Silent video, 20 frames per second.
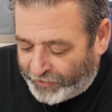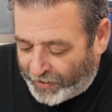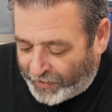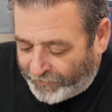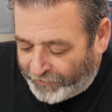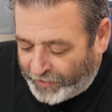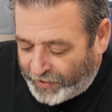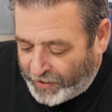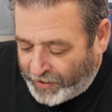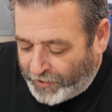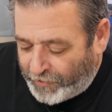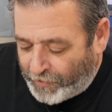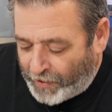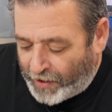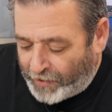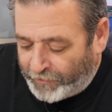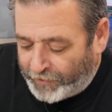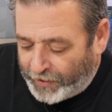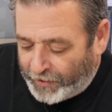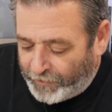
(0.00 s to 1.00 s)
have the
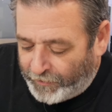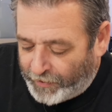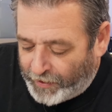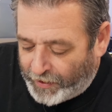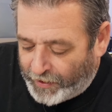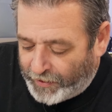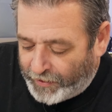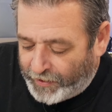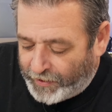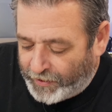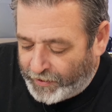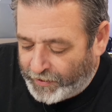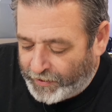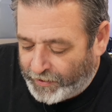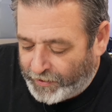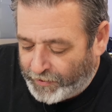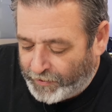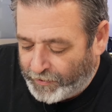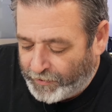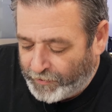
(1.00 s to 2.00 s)
grounding lug,
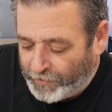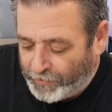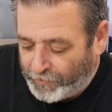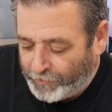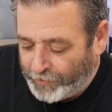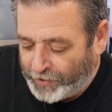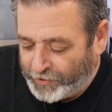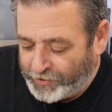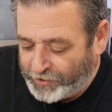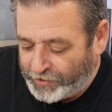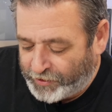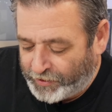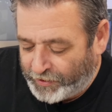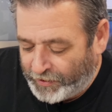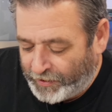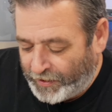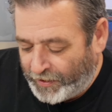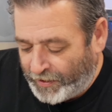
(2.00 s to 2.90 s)
which